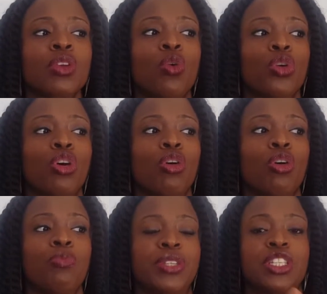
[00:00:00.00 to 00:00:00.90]
or
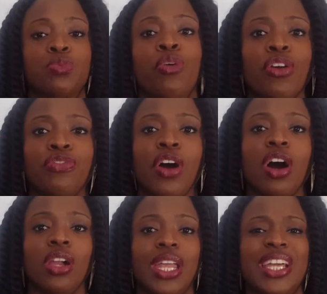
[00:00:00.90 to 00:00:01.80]
your business
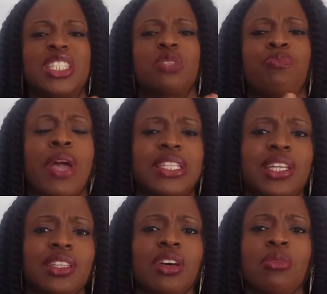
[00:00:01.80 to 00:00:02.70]
profile and
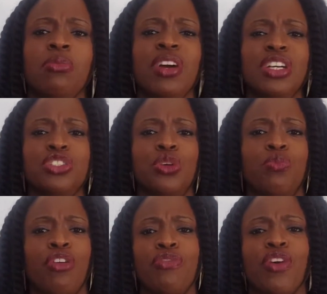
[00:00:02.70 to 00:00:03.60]
expecting them to
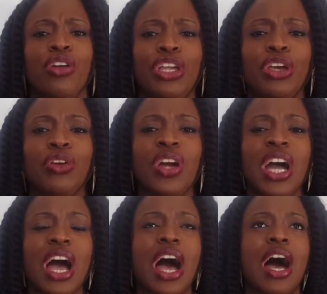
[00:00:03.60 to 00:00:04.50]
profile you.
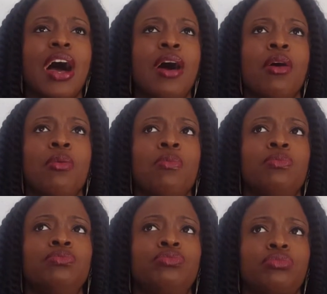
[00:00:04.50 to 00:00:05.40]

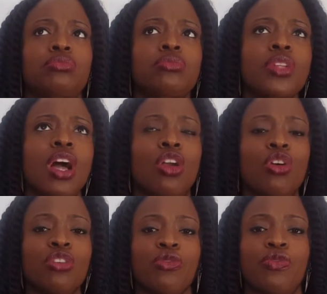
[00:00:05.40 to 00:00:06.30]
A
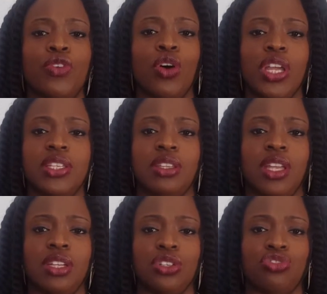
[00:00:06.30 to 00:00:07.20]
lot of colleagues in
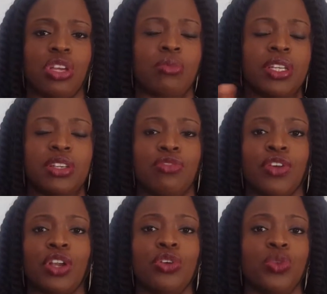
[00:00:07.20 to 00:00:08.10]
the industry, and myself
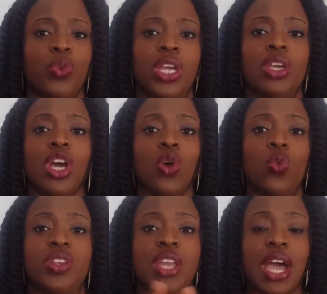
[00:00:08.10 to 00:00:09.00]
included, we
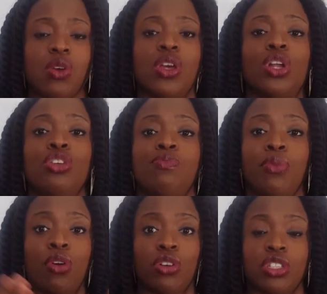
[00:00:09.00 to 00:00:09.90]
now include
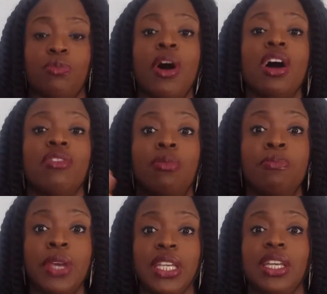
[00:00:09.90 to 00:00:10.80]
bloggers as part of our
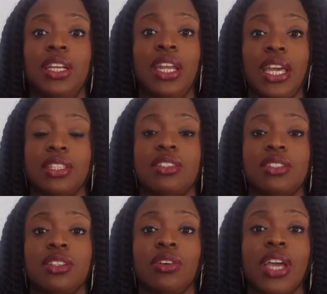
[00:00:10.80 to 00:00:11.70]
media
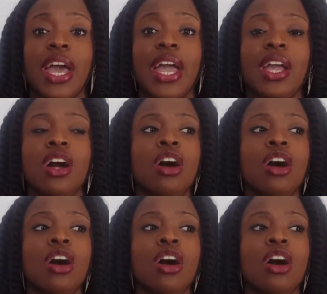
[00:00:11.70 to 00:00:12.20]
list, okay?